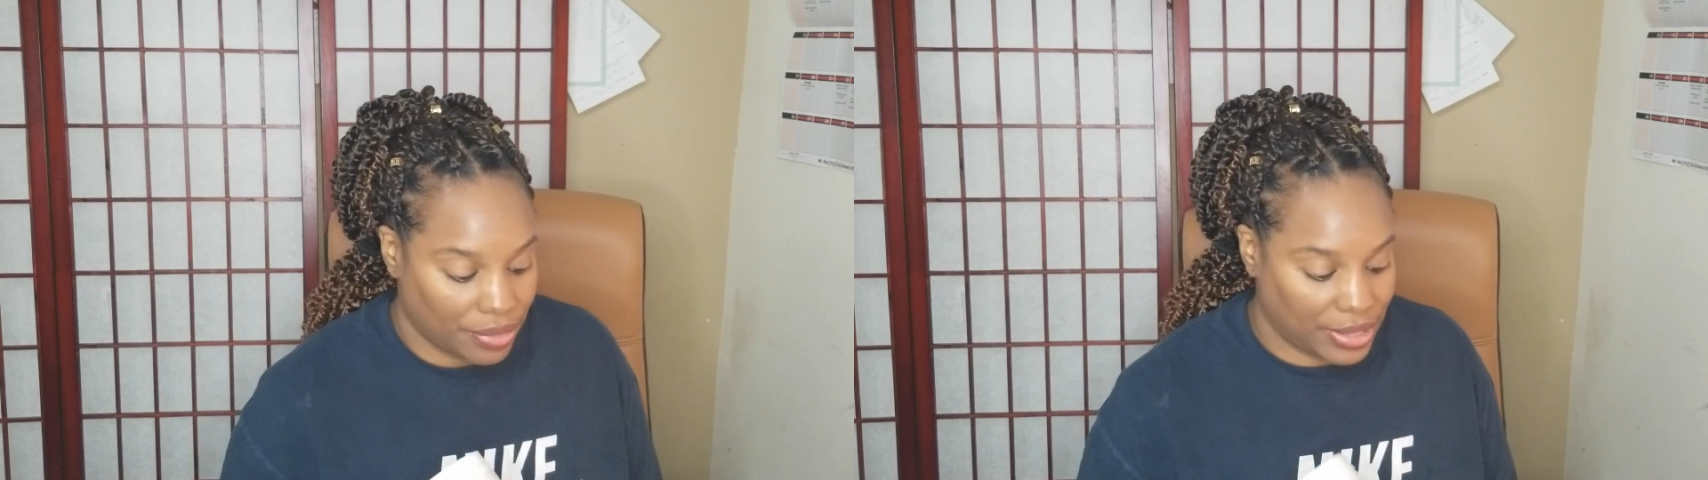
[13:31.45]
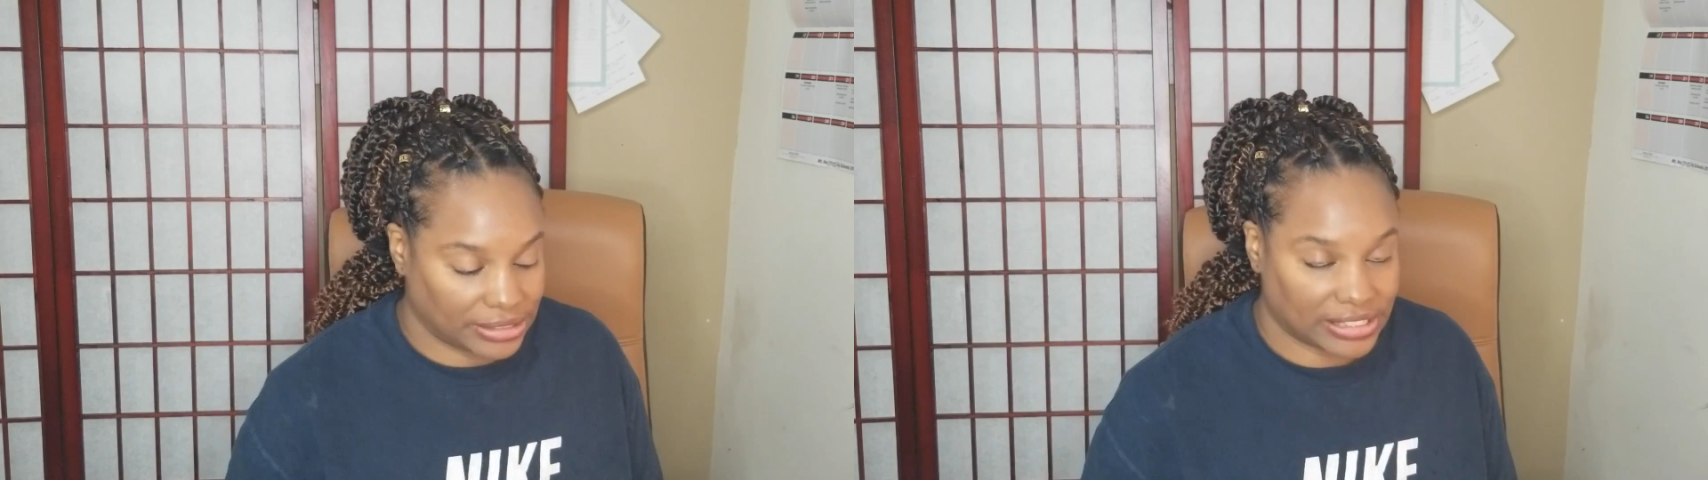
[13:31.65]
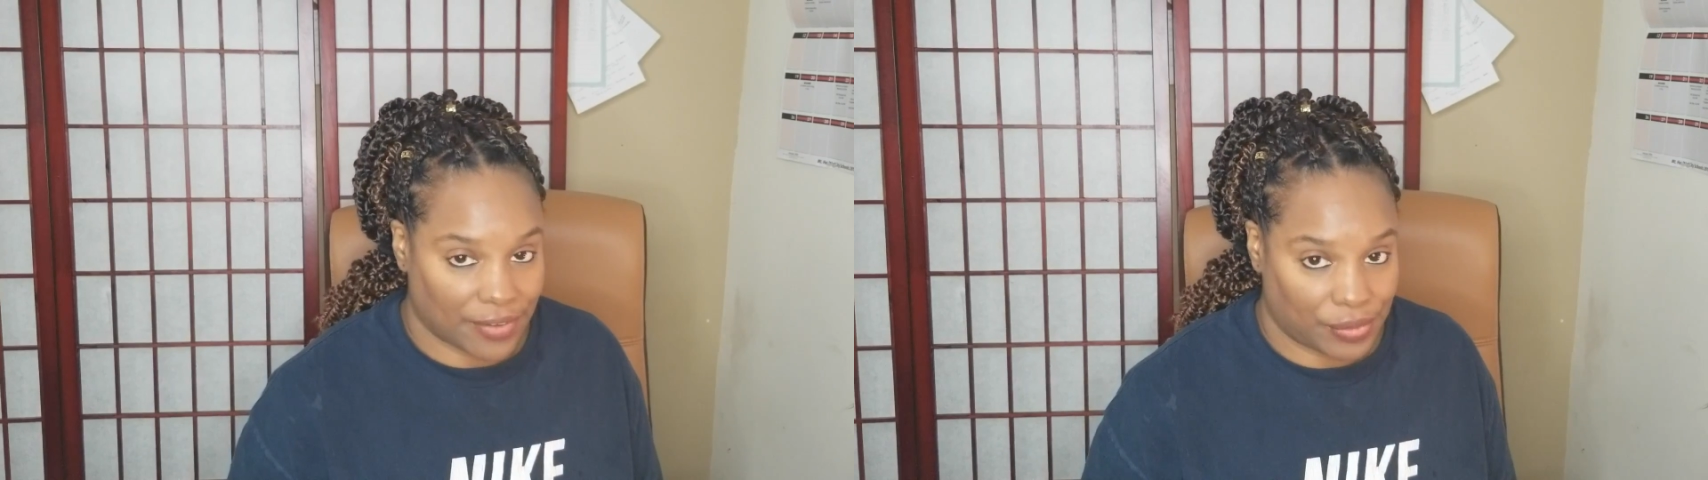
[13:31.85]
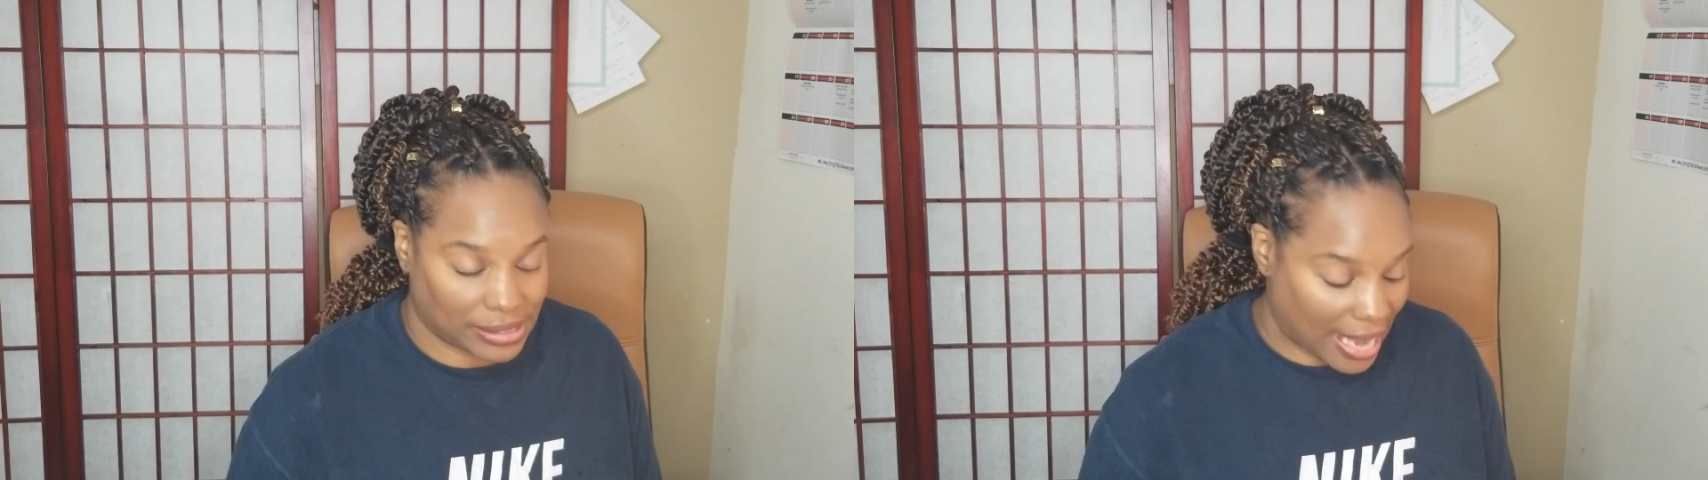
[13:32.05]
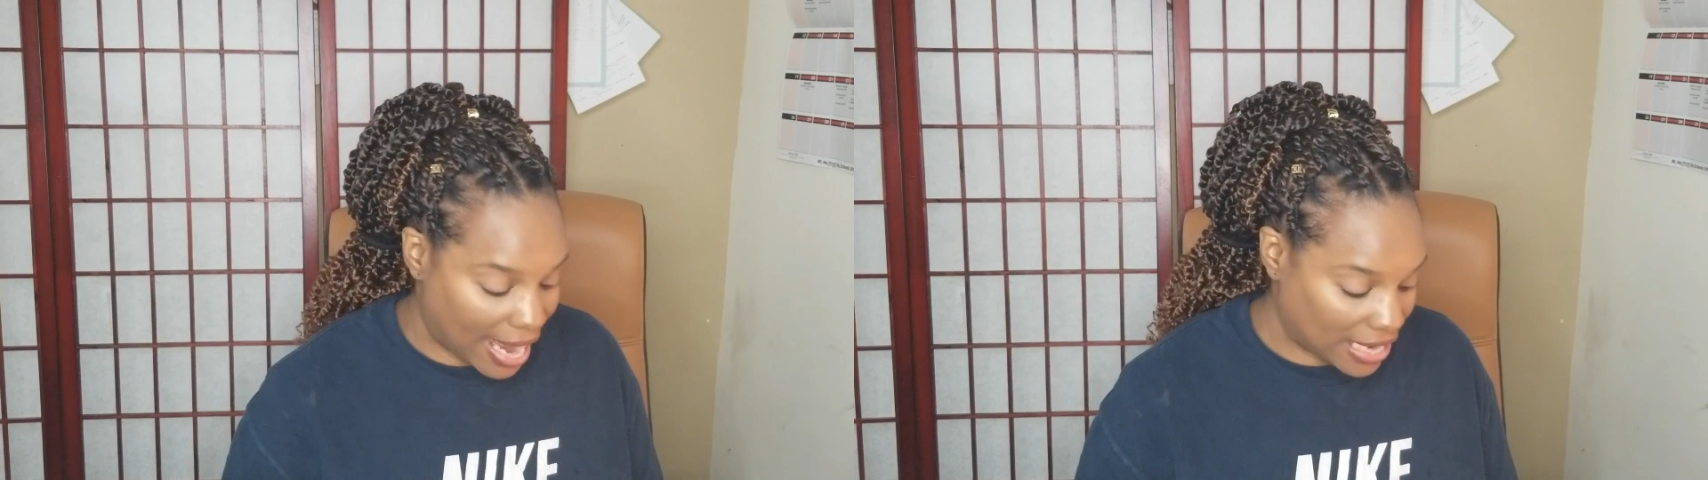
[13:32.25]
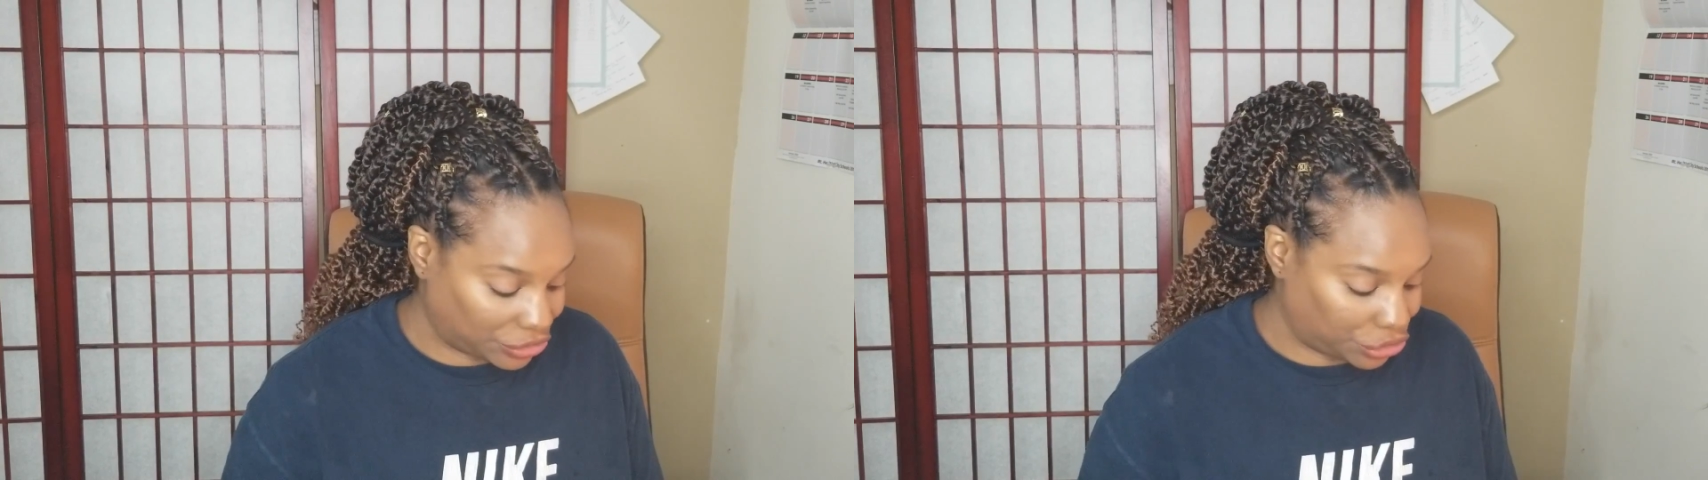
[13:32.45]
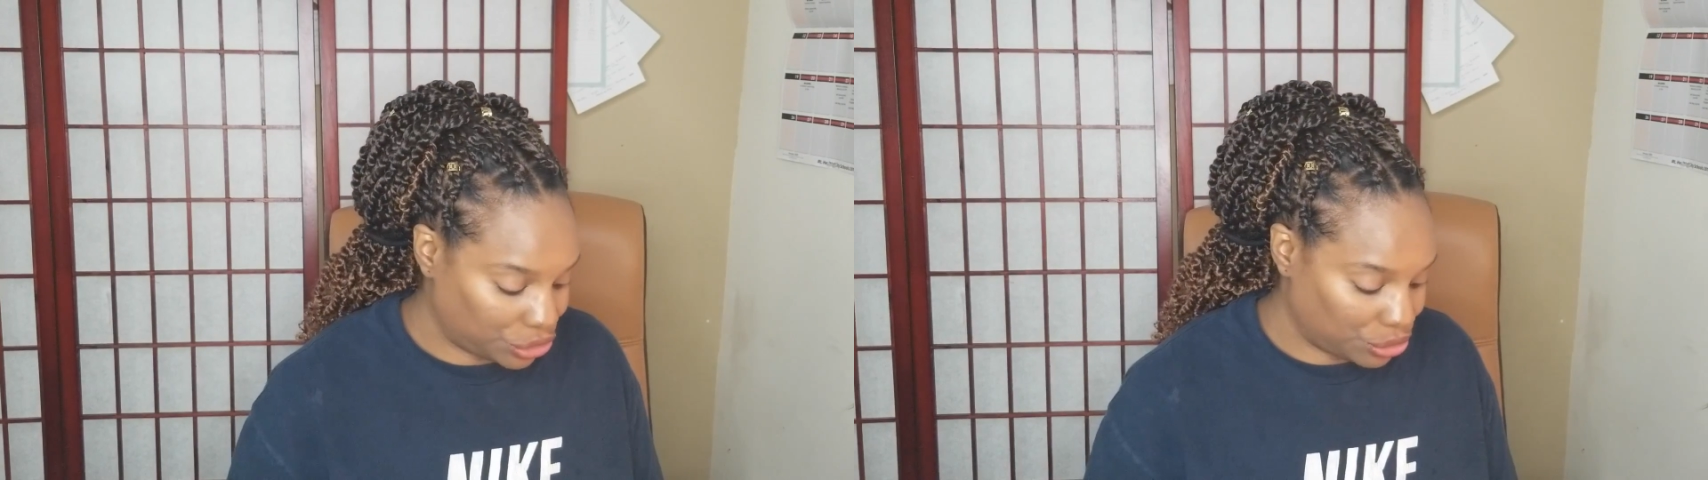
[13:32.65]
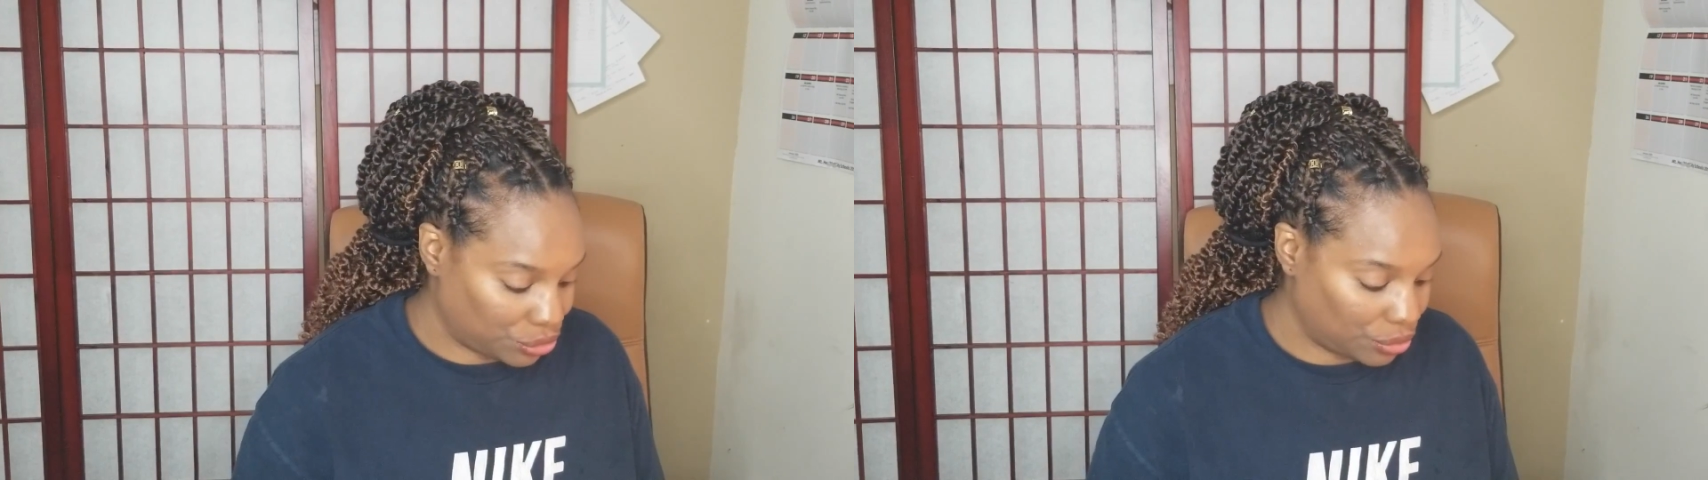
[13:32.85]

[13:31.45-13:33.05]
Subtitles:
This stuff will last you,